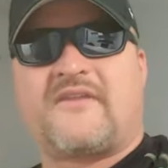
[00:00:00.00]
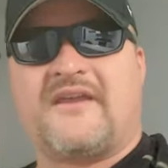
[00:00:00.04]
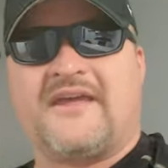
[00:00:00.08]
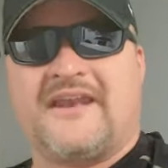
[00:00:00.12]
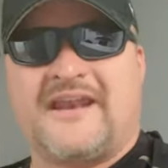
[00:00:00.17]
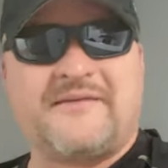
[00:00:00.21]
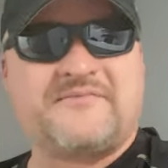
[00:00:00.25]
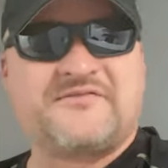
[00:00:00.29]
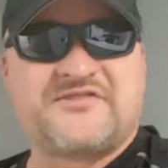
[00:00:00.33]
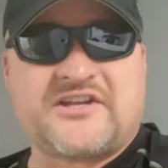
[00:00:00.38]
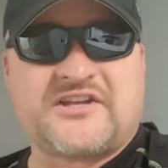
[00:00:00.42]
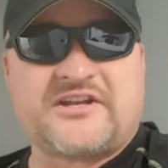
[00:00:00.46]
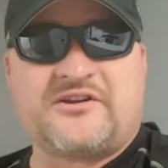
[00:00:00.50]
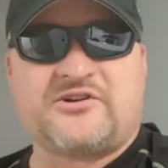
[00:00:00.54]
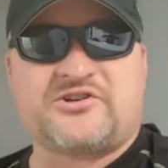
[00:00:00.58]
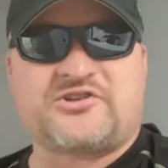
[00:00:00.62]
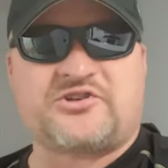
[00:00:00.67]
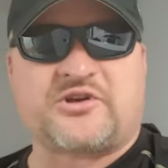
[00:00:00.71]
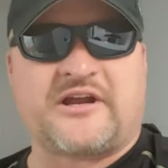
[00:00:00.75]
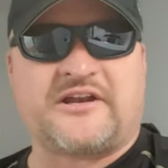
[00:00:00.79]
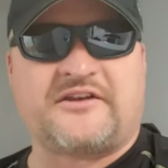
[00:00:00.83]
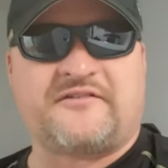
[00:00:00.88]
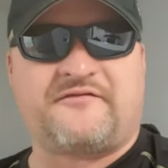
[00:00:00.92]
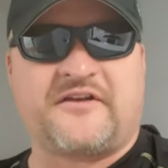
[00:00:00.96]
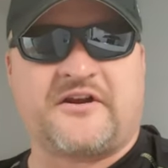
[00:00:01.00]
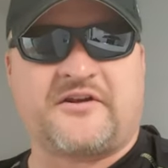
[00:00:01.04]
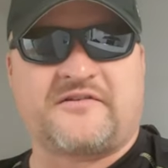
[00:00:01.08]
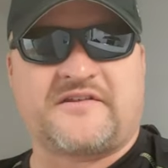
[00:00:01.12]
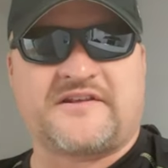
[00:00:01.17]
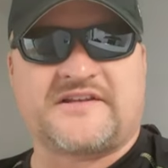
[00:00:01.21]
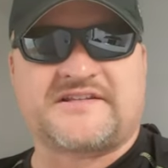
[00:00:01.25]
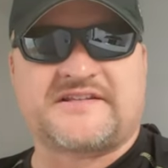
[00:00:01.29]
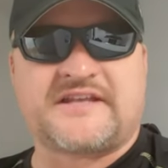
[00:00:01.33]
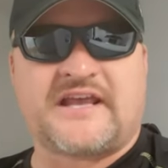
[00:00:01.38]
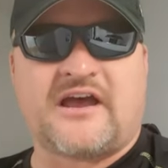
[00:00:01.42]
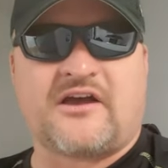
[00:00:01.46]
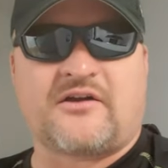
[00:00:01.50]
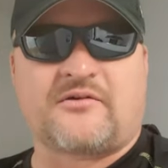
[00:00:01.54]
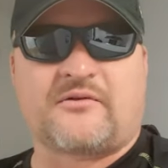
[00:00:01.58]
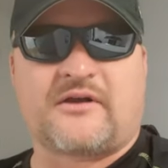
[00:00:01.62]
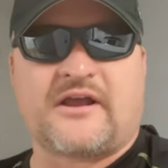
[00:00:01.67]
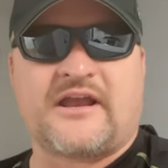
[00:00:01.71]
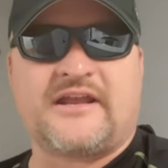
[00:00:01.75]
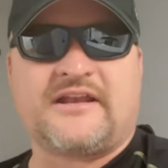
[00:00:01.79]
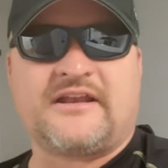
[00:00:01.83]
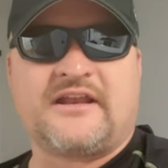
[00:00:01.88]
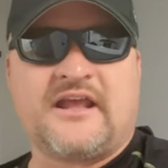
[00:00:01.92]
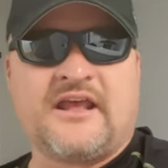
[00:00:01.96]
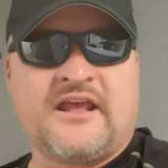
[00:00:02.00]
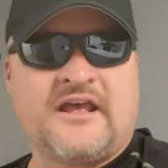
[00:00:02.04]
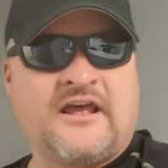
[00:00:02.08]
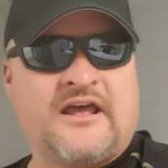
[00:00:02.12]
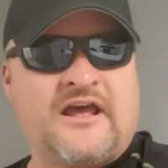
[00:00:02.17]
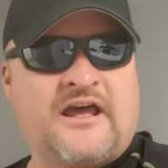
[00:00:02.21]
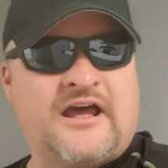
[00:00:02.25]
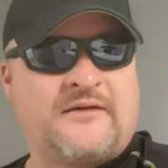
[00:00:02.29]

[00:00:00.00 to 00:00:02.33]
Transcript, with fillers: And I'm sitting here trying to figure this out, right?